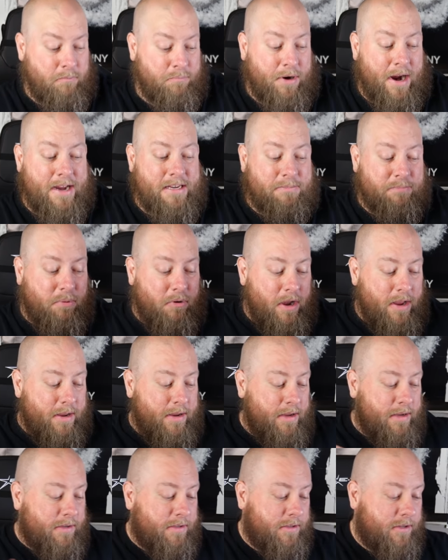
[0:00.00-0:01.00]
Price point
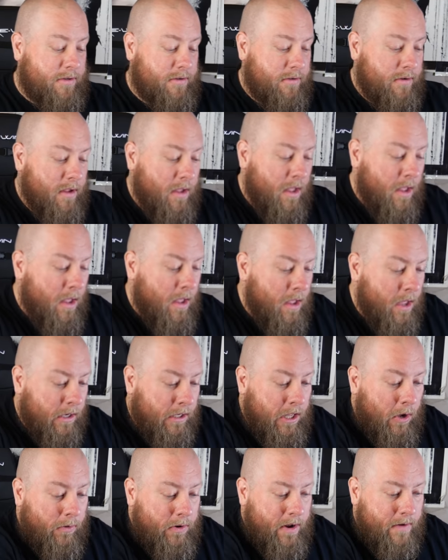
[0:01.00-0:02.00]
is
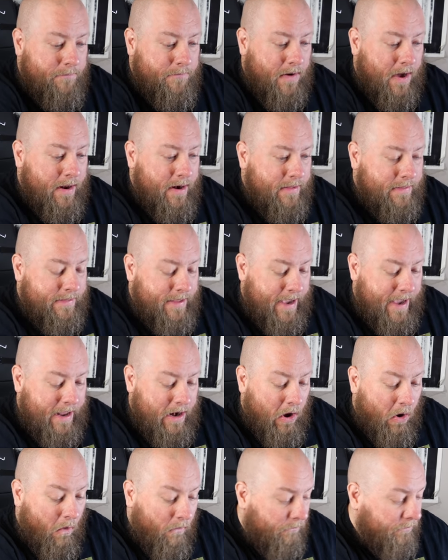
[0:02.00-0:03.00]
low enough on it that
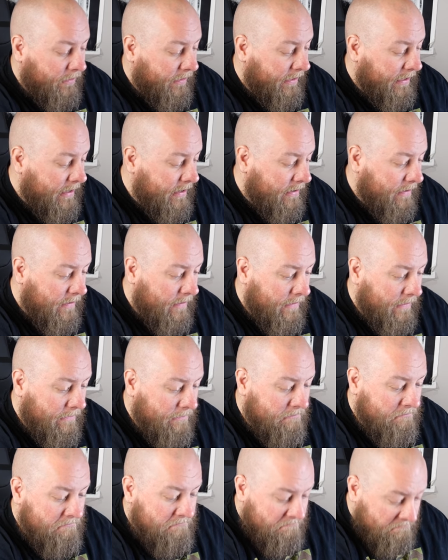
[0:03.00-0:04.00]
hopefully
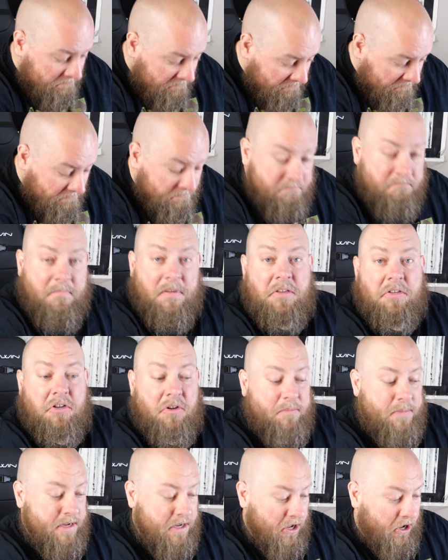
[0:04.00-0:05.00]
this
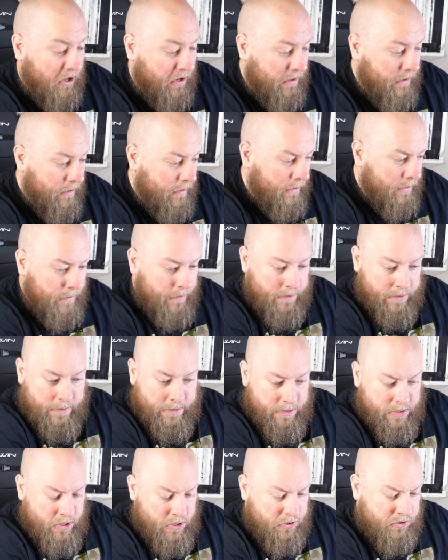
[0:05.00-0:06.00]
could be good.
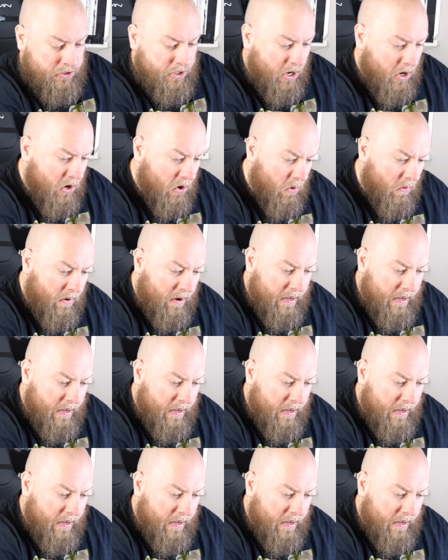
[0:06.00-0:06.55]
So,